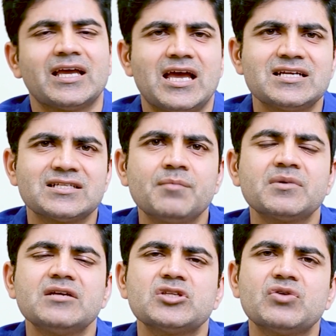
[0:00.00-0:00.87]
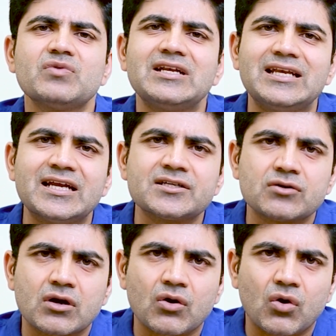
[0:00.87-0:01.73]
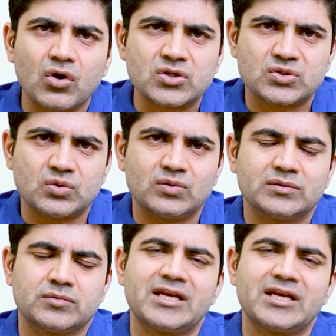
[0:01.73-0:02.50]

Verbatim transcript: and sometimes even later on also.